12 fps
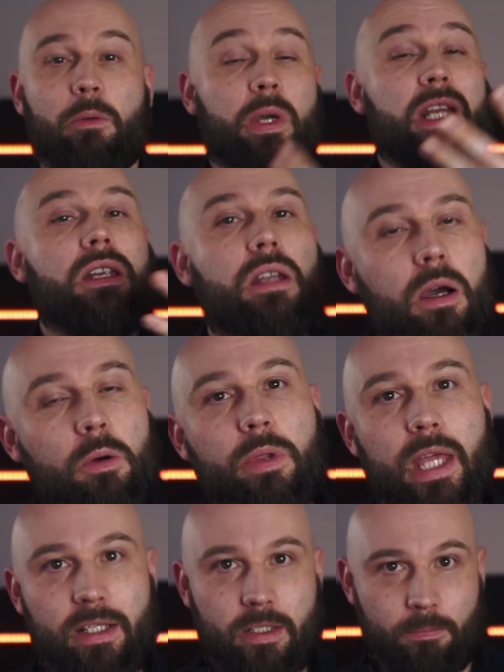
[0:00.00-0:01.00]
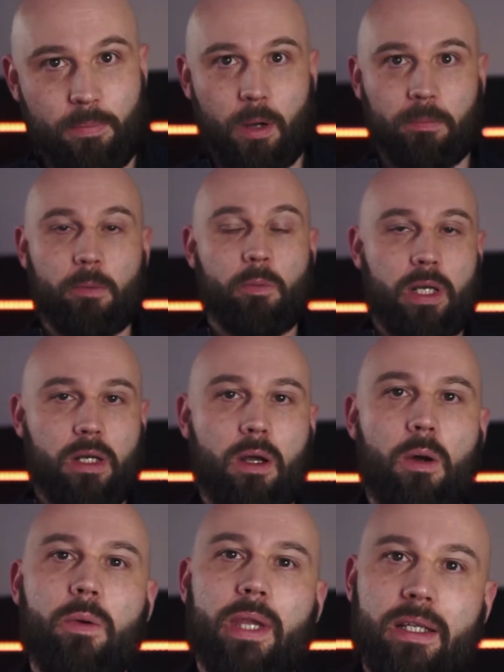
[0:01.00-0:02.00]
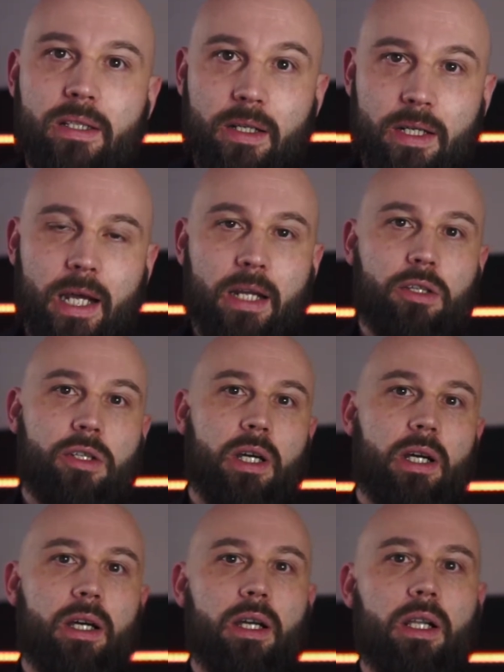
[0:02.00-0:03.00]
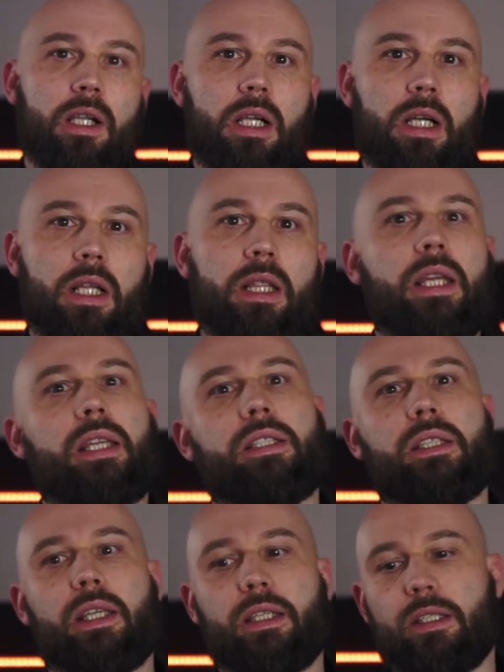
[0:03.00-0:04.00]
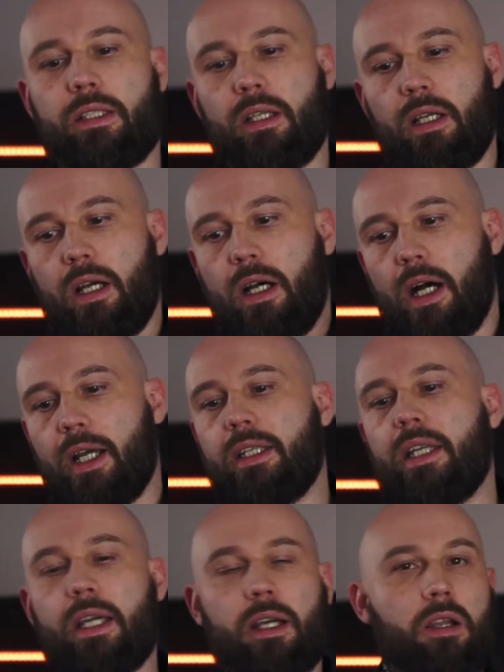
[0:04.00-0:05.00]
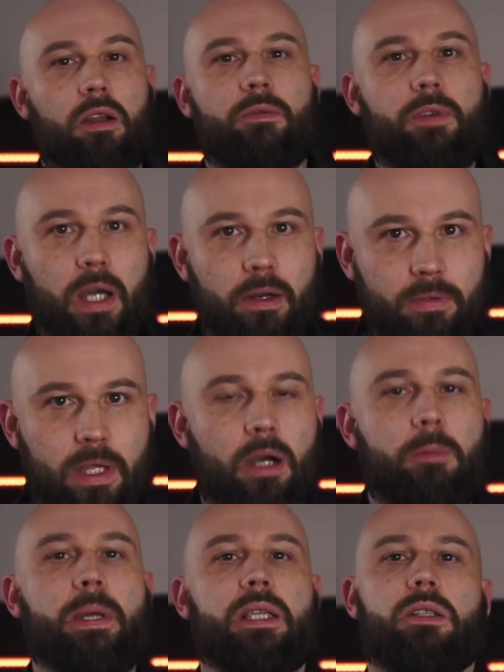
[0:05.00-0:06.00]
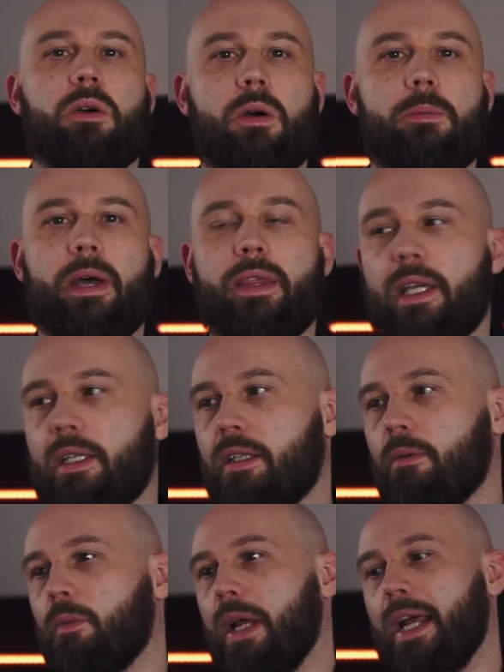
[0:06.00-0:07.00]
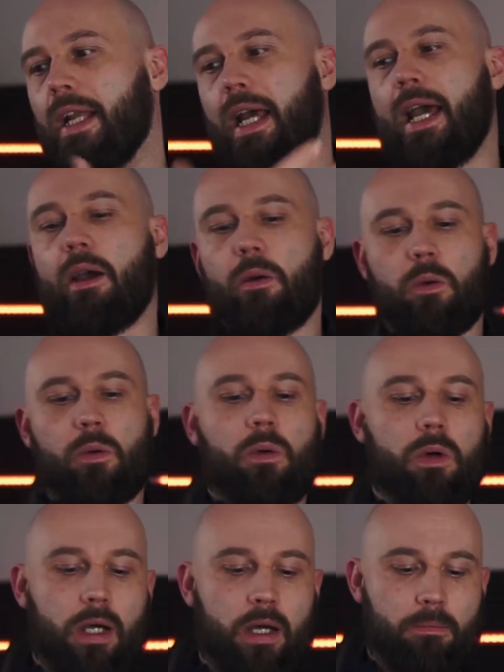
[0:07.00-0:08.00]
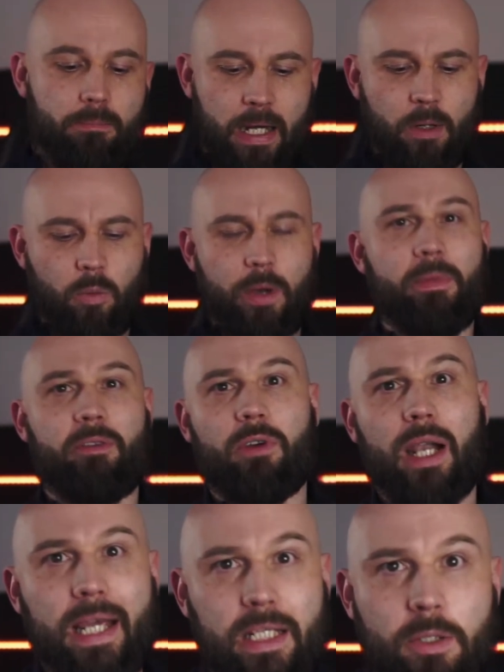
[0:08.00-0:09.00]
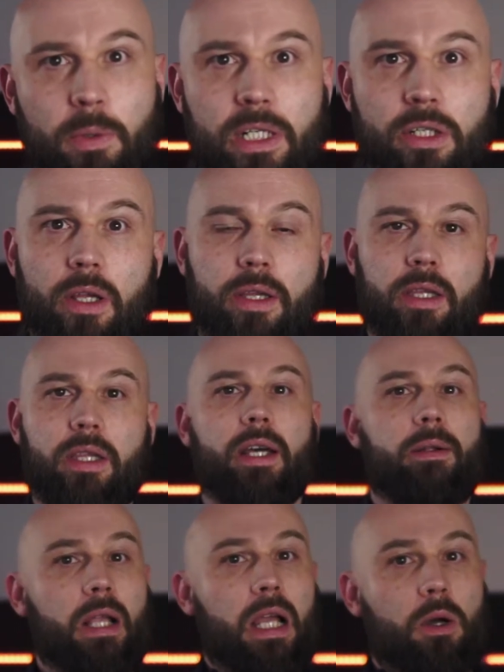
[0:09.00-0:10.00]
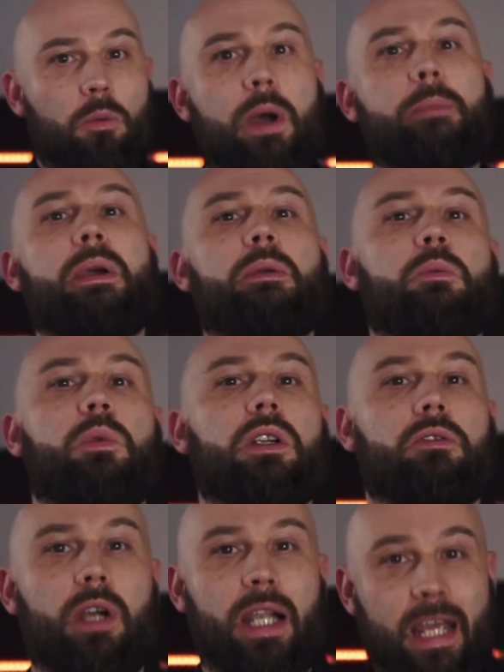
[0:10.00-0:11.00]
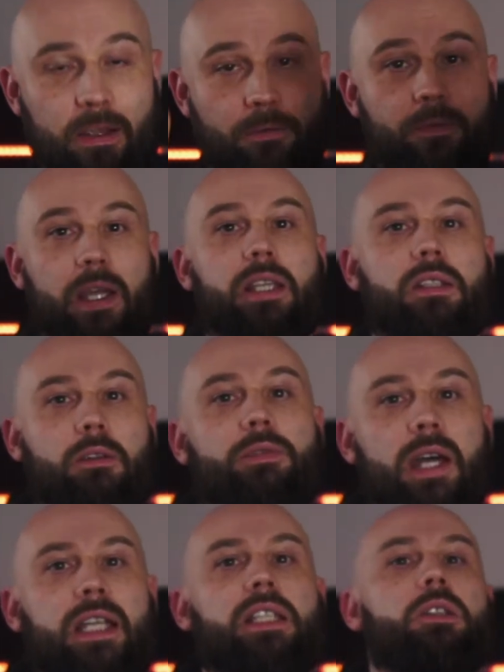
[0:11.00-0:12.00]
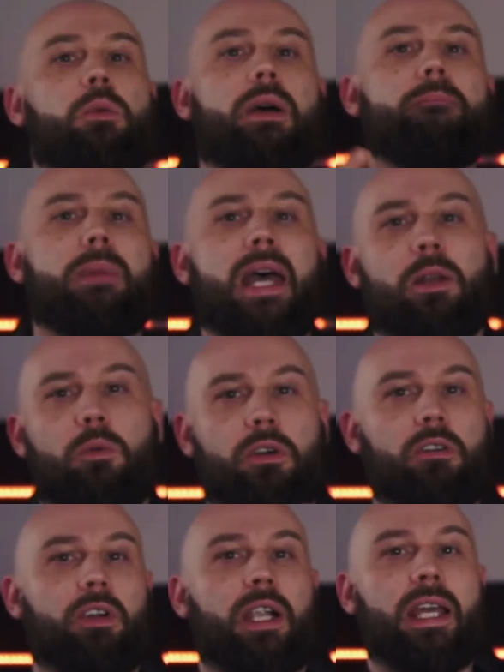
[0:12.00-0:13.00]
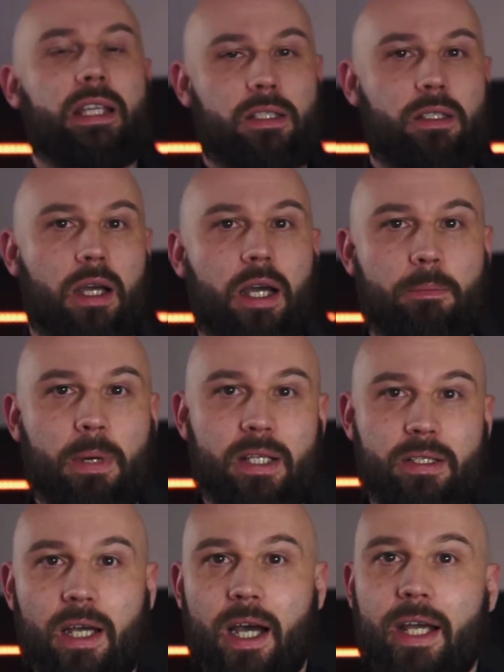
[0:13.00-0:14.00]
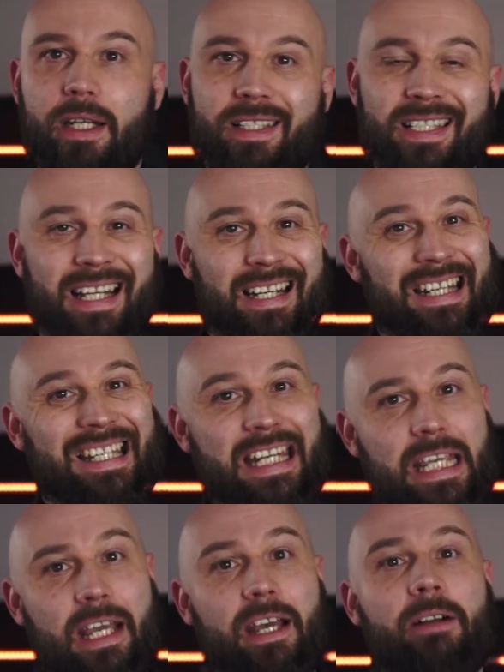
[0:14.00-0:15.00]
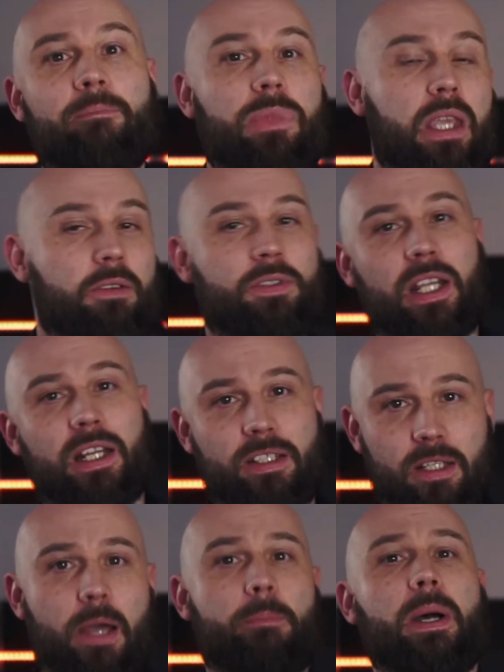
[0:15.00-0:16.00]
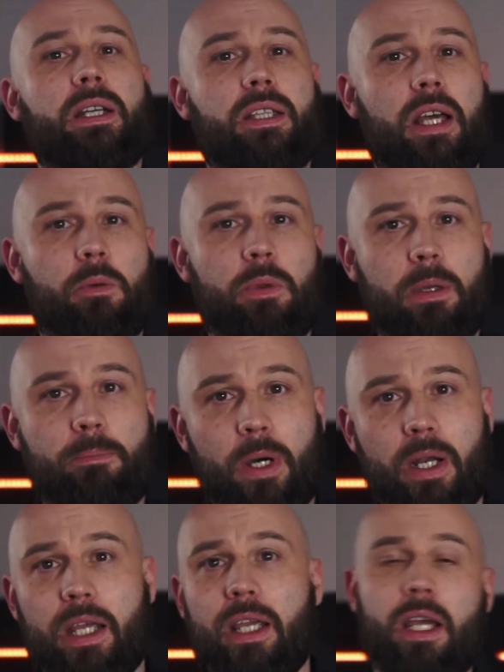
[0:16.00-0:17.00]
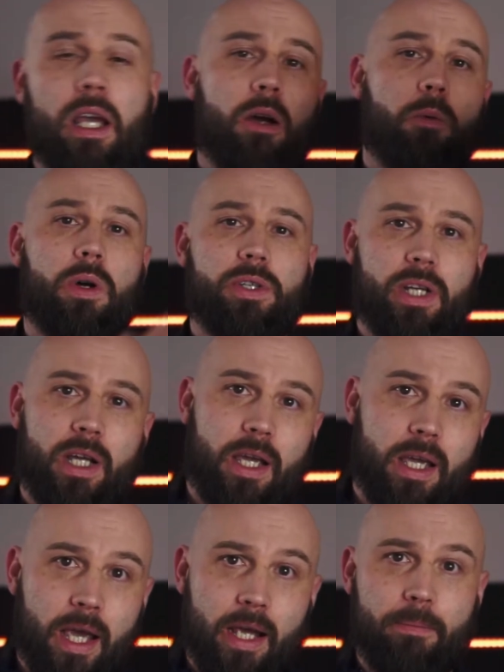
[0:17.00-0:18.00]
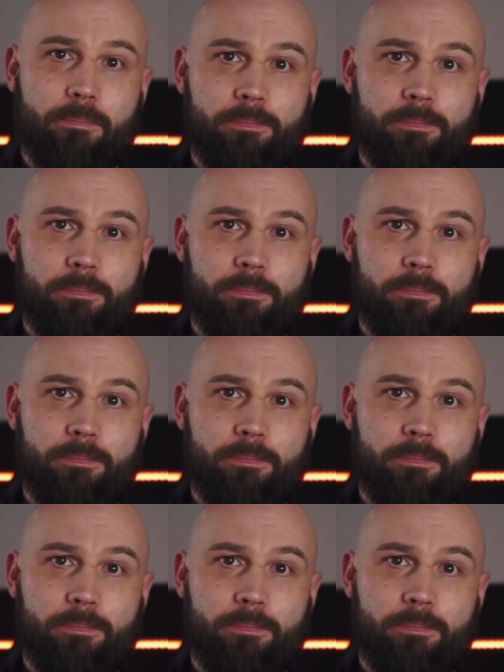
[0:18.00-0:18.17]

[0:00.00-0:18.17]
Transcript: We know that's a problem. We know that's a danger. There's this idea, a lot of kind of therapists talk about this and how men and women relate to each other, that women will relate face to face where men will relate side by side. It's that idea of sitting side by side with your buddy watching a game.